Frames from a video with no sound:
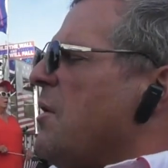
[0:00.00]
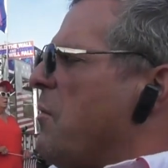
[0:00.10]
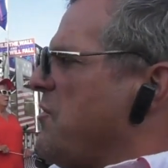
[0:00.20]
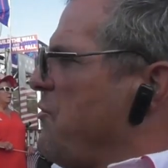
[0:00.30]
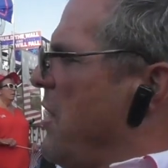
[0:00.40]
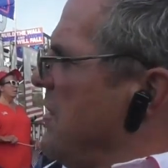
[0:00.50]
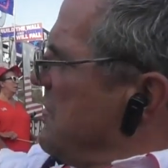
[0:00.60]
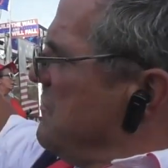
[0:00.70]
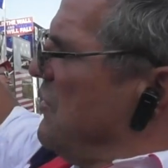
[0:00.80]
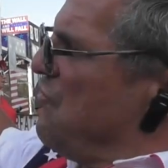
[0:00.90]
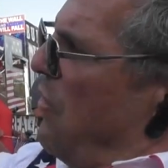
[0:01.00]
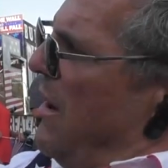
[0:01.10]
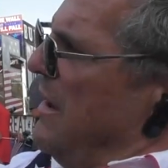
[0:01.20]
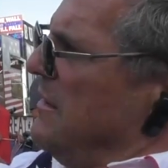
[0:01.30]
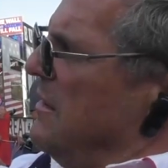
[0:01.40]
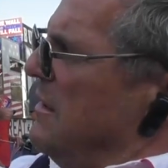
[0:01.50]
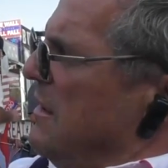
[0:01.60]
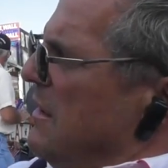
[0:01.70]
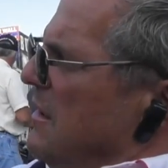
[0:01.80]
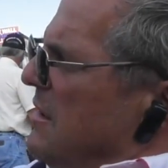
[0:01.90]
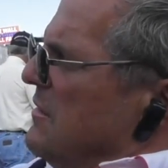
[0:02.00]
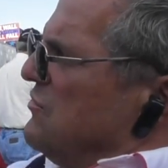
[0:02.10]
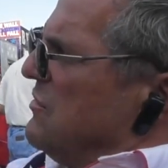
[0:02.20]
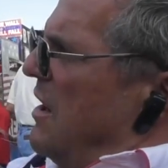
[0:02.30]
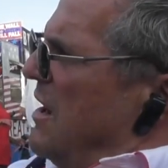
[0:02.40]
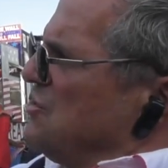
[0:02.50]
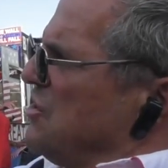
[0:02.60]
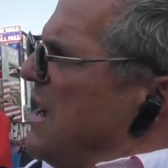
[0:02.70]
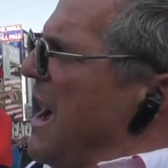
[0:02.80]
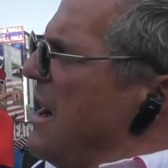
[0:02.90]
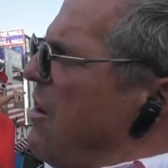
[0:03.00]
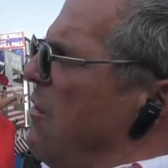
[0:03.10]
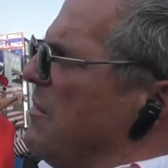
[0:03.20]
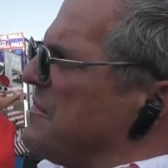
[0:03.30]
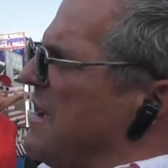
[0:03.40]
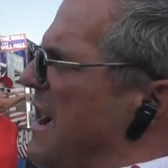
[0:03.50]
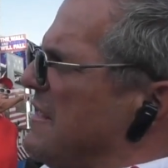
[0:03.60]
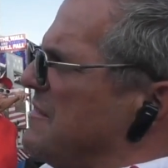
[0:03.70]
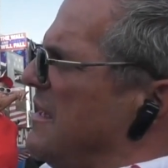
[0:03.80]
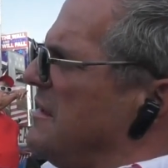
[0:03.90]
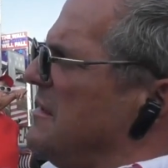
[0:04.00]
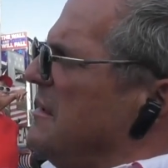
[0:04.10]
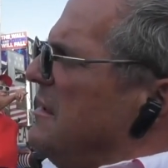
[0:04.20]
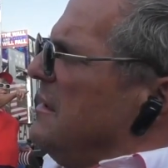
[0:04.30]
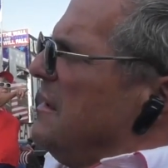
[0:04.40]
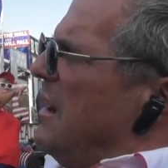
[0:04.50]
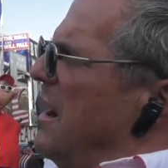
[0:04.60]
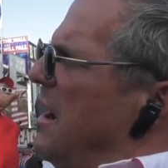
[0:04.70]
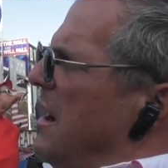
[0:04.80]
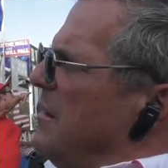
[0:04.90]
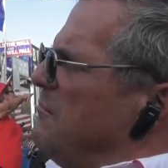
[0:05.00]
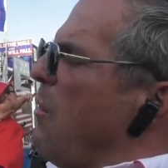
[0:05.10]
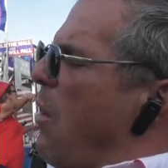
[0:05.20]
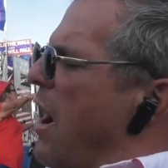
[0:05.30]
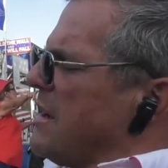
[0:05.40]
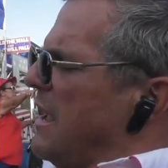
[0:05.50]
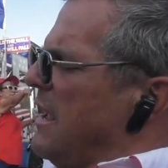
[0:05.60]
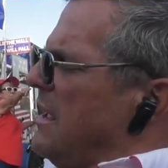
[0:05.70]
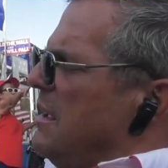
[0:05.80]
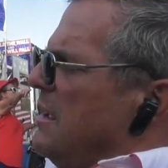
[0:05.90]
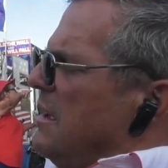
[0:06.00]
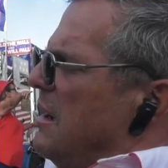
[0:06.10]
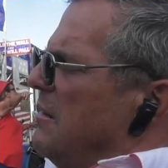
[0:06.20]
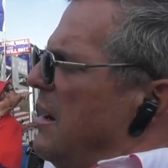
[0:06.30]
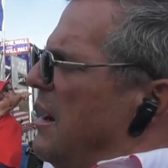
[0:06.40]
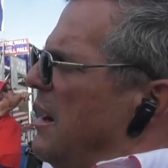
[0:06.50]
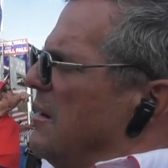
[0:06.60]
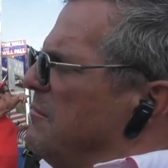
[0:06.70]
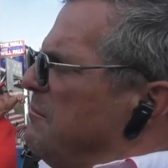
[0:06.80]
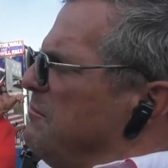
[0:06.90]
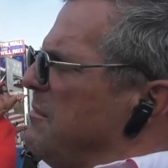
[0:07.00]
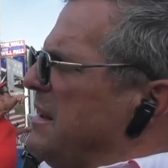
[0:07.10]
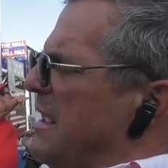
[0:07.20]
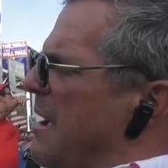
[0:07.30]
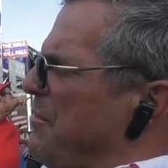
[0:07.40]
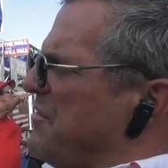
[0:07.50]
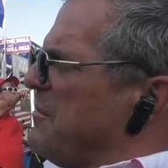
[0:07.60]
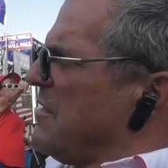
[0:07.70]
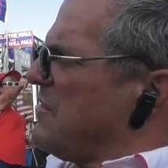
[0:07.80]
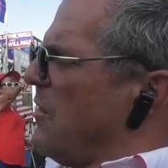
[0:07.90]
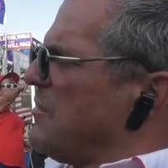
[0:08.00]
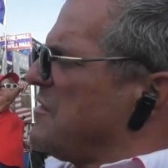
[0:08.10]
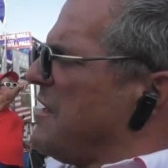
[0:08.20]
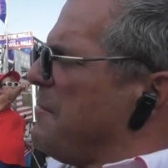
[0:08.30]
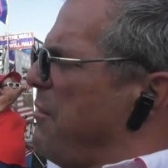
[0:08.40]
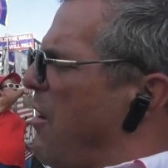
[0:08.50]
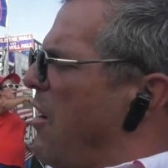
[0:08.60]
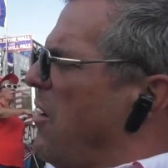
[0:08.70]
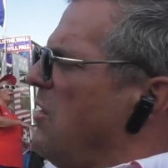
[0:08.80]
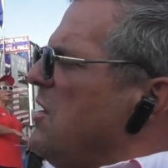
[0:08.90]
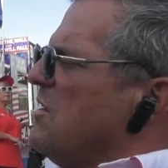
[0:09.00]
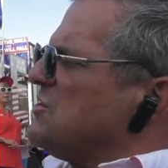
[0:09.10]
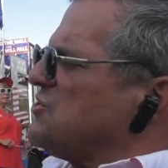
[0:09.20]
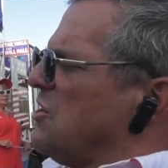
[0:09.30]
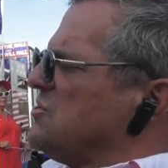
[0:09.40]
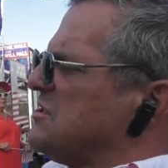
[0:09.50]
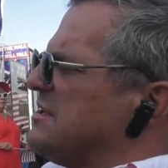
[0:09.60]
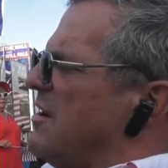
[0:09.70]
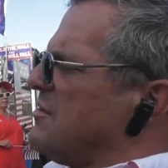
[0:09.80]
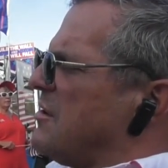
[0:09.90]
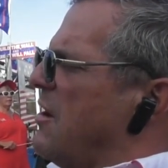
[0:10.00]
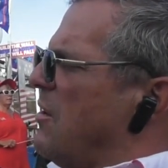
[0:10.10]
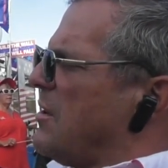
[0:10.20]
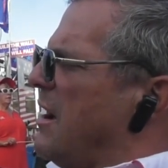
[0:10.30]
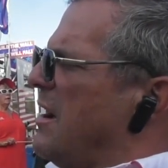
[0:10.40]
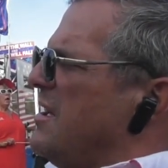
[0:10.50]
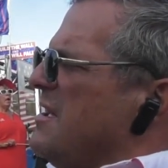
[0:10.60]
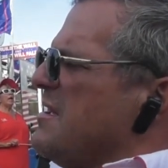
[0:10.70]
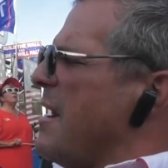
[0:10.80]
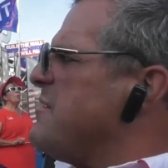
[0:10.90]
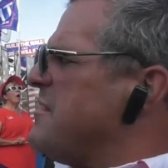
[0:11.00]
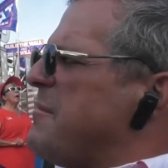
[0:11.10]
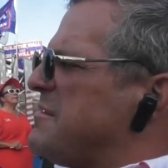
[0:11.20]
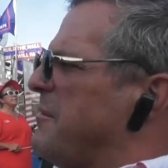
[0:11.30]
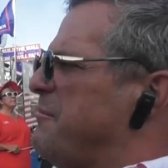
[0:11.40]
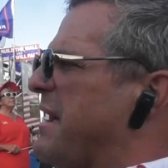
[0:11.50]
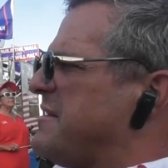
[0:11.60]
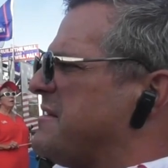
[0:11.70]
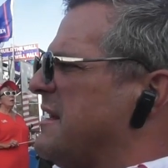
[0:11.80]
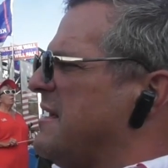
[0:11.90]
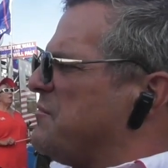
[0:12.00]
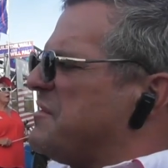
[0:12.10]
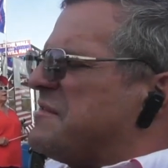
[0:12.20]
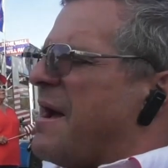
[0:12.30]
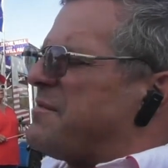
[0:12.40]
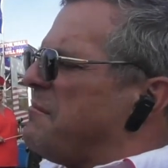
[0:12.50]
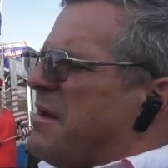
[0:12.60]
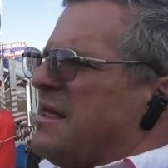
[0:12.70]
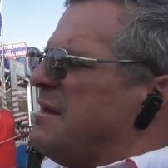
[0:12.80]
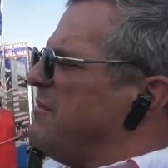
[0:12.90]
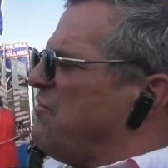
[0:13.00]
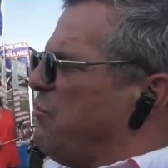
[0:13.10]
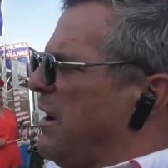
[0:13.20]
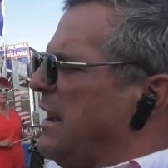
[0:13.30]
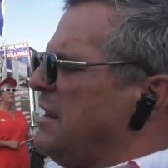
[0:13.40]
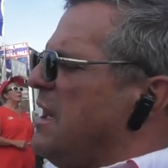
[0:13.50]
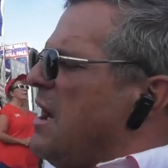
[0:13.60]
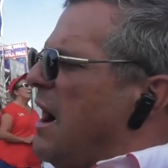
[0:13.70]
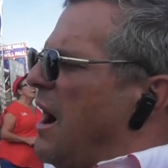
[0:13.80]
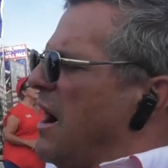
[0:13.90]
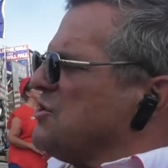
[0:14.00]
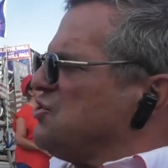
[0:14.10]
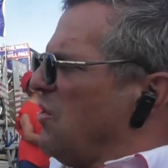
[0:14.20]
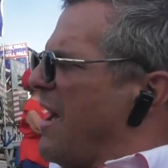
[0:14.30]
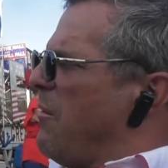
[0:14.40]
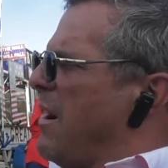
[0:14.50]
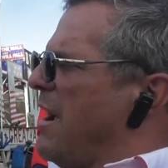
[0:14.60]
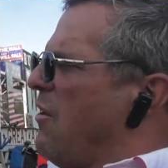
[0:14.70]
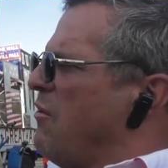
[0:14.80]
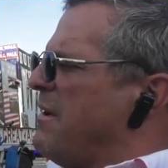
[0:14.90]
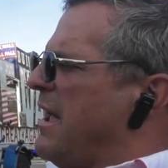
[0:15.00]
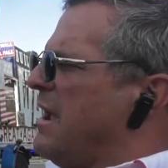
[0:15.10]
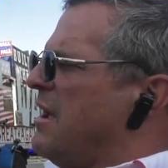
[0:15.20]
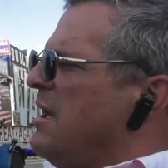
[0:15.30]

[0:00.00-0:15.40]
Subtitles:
which was Detroit, Chicago, Wisconsin, Milwaukee, Minneapolis, Minnesota, St. Paul, Sturgis, South Dakota. I'm just naming some of the big cities. We stopped at many in between. Gillette, Wyoming,